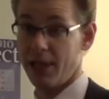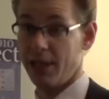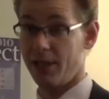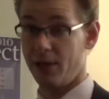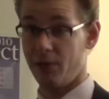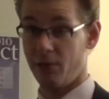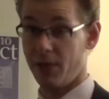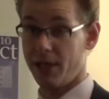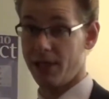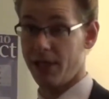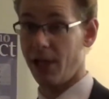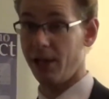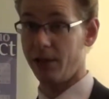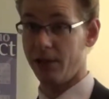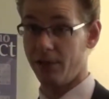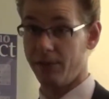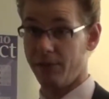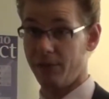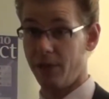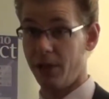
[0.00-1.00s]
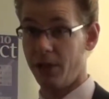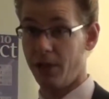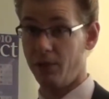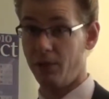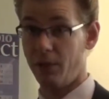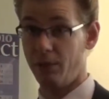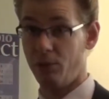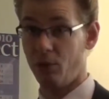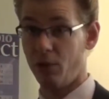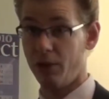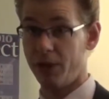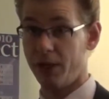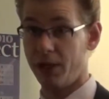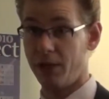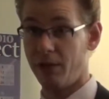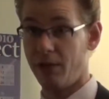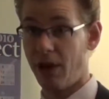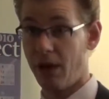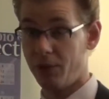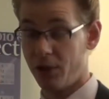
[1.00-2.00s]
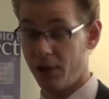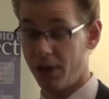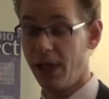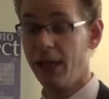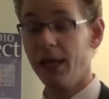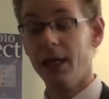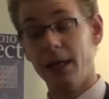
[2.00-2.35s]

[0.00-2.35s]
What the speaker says: as a result of reporting corruption,